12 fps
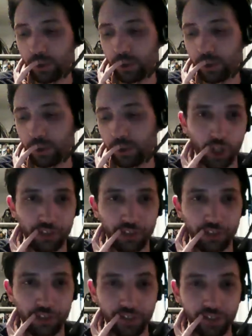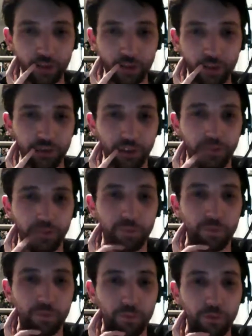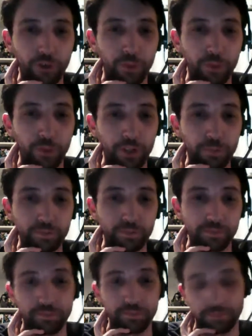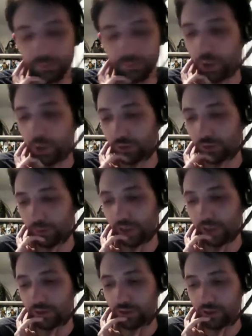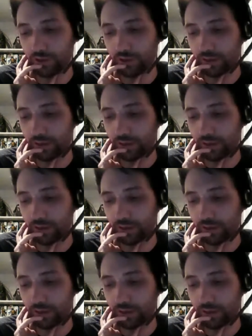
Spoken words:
working, so they sent the question through my personal messages.